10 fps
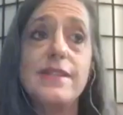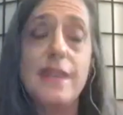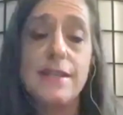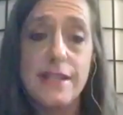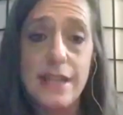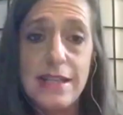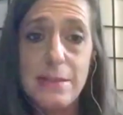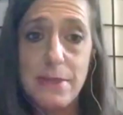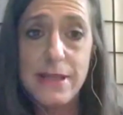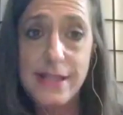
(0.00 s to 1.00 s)
does it need
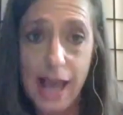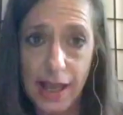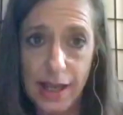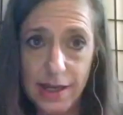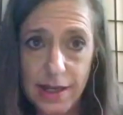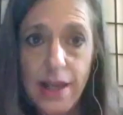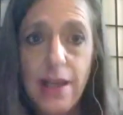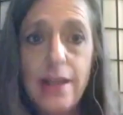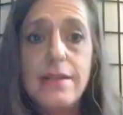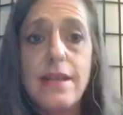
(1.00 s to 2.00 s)
to be said?
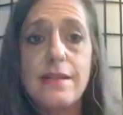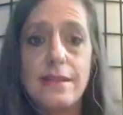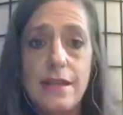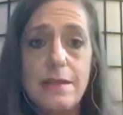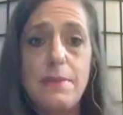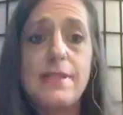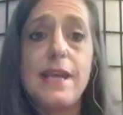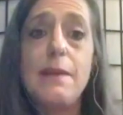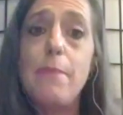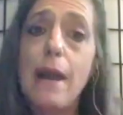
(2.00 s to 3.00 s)
Does it need to be
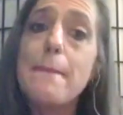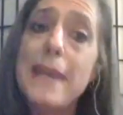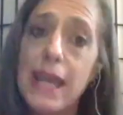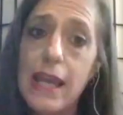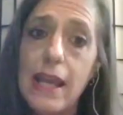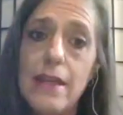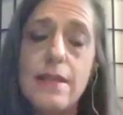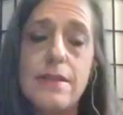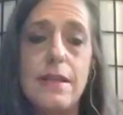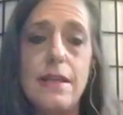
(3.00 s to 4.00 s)
said by me? And
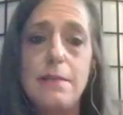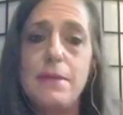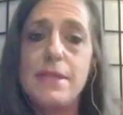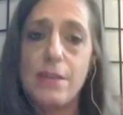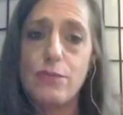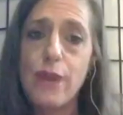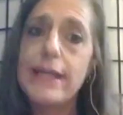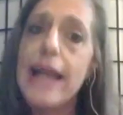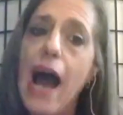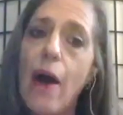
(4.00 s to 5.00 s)
does it need to be said
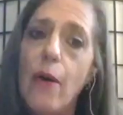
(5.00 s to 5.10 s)
right now?